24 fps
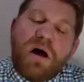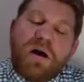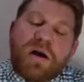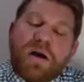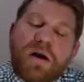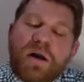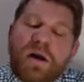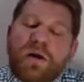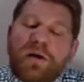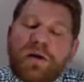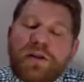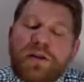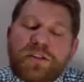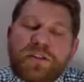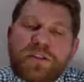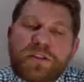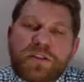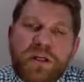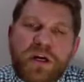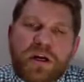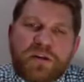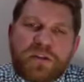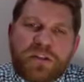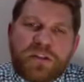long ago did you
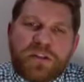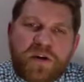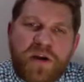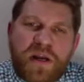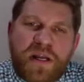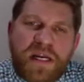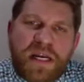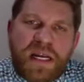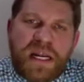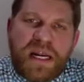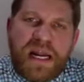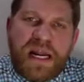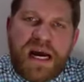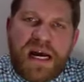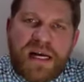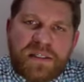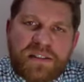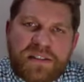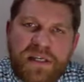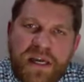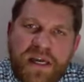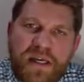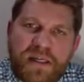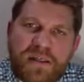start training at
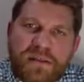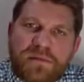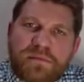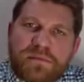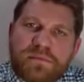Octane?